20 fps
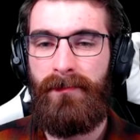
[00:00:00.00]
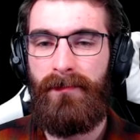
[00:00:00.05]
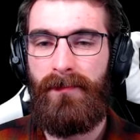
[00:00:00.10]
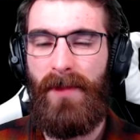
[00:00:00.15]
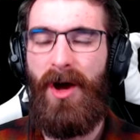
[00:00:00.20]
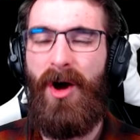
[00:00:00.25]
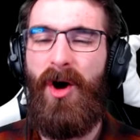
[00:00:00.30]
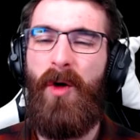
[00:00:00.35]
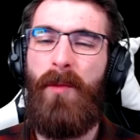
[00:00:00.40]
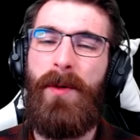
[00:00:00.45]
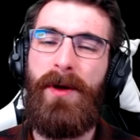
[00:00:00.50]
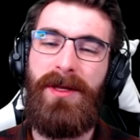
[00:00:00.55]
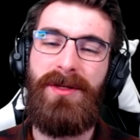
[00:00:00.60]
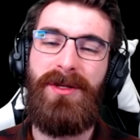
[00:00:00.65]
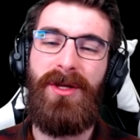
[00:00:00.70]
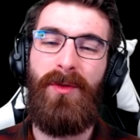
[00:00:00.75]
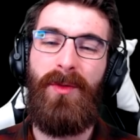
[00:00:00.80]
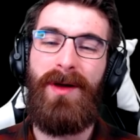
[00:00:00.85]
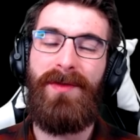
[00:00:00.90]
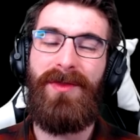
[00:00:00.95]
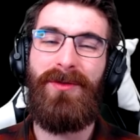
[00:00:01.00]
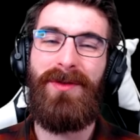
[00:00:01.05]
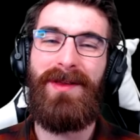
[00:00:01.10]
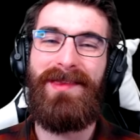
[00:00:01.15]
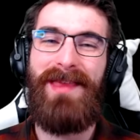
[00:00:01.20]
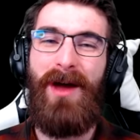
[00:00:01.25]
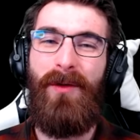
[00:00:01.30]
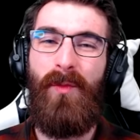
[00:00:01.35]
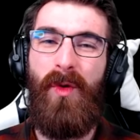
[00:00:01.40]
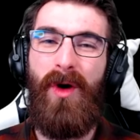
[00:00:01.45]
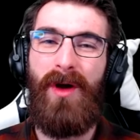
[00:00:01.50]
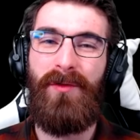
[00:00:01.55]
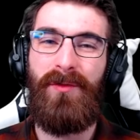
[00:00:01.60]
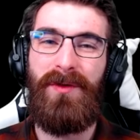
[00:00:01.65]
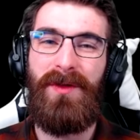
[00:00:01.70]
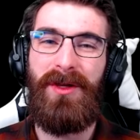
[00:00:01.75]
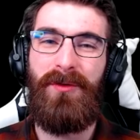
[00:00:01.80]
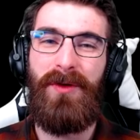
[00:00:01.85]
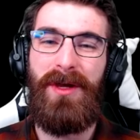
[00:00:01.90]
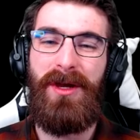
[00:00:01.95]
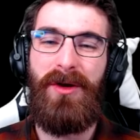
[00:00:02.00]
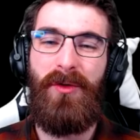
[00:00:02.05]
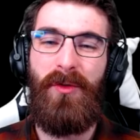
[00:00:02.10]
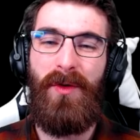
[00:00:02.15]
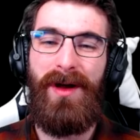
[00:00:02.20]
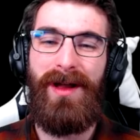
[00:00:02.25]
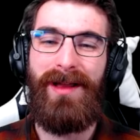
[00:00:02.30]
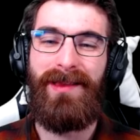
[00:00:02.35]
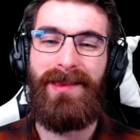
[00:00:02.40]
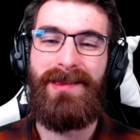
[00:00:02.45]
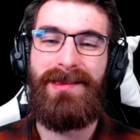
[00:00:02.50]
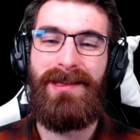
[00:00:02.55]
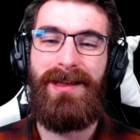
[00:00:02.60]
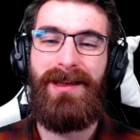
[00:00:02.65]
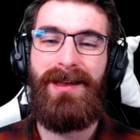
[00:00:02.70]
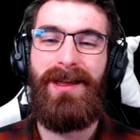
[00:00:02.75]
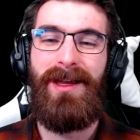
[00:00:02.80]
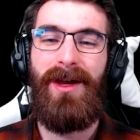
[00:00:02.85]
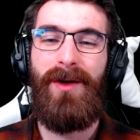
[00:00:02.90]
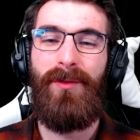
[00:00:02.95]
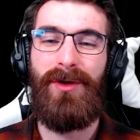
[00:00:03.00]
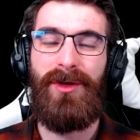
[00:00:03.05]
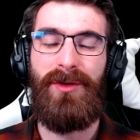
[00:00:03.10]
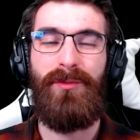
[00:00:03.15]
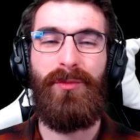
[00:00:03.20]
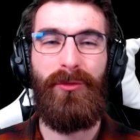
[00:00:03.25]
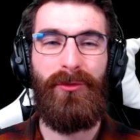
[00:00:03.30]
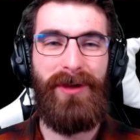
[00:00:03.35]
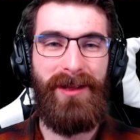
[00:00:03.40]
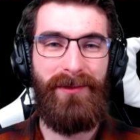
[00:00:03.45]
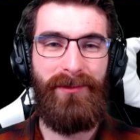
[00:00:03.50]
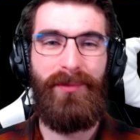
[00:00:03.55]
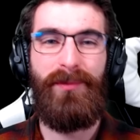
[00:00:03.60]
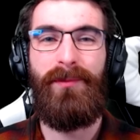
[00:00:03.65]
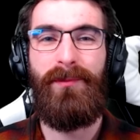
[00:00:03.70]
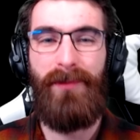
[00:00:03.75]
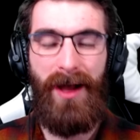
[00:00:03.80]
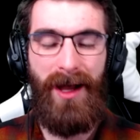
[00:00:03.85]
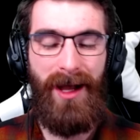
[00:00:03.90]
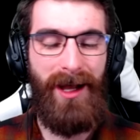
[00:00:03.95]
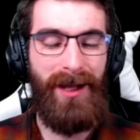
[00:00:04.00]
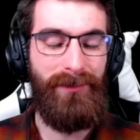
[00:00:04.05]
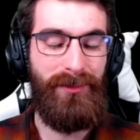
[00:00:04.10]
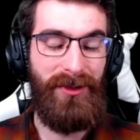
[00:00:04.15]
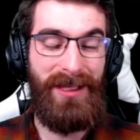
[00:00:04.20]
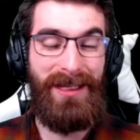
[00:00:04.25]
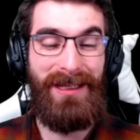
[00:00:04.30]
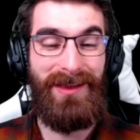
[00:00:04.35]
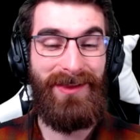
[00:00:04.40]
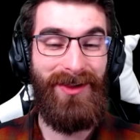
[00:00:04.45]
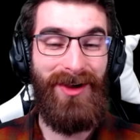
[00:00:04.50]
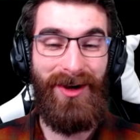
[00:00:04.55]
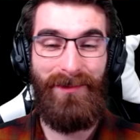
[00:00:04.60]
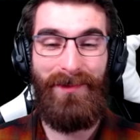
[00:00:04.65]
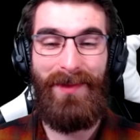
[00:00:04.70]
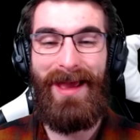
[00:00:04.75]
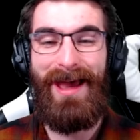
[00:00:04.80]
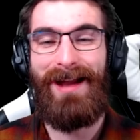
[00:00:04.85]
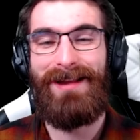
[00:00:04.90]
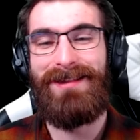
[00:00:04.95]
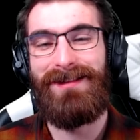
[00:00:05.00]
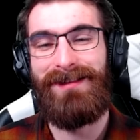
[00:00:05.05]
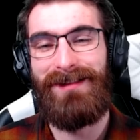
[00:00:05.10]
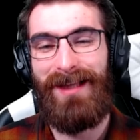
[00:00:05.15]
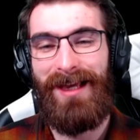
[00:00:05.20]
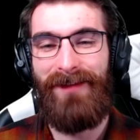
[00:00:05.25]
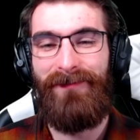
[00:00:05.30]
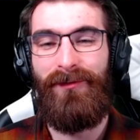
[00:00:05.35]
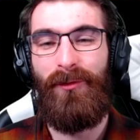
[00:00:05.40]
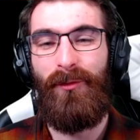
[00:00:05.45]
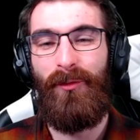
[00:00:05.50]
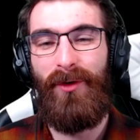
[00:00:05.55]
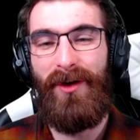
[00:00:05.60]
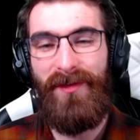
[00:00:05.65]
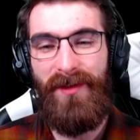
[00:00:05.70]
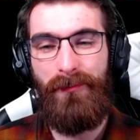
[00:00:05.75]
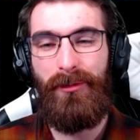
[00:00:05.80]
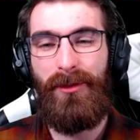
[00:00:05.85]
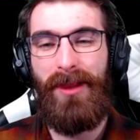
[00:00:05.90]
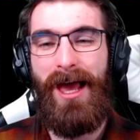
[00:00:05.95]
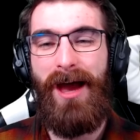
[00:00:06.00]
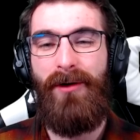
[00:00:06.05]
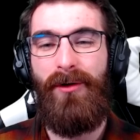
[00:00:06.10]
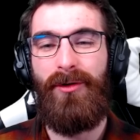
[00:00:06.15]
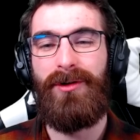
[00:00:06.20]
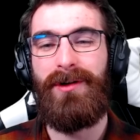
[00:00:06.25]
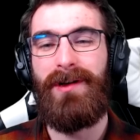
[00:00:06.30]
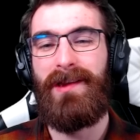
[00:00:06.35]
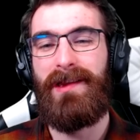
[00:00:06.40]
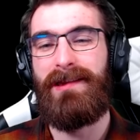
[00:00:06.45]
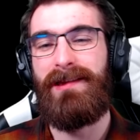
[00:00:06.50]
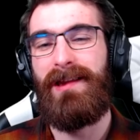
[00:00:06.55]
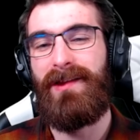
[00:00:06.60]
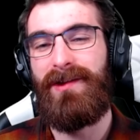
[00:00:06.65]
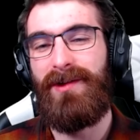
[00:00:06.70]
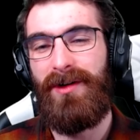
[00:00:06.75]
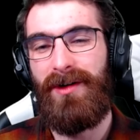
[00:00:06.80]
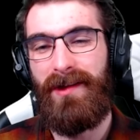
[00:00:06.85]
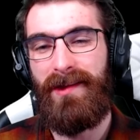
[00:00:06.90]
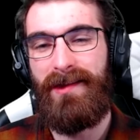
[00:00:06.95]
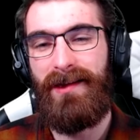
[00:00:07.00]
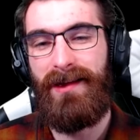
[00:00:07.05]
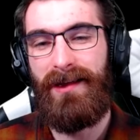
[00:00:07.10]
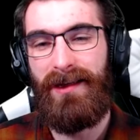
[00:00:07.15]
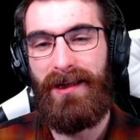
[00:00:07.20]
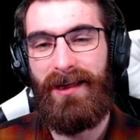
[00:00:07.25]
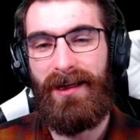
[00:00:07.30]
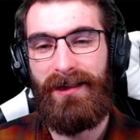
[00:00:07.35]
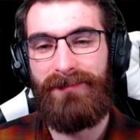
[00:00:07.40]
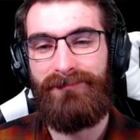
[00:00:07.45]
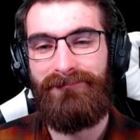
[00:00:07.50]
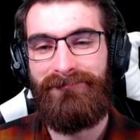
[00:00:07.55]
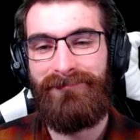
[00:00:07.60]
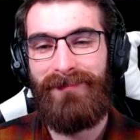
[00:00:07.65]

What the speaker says: Oh, but you know what? There is that one really great quest where you bring Plainsong back to life with the Plowhorns and they start singing.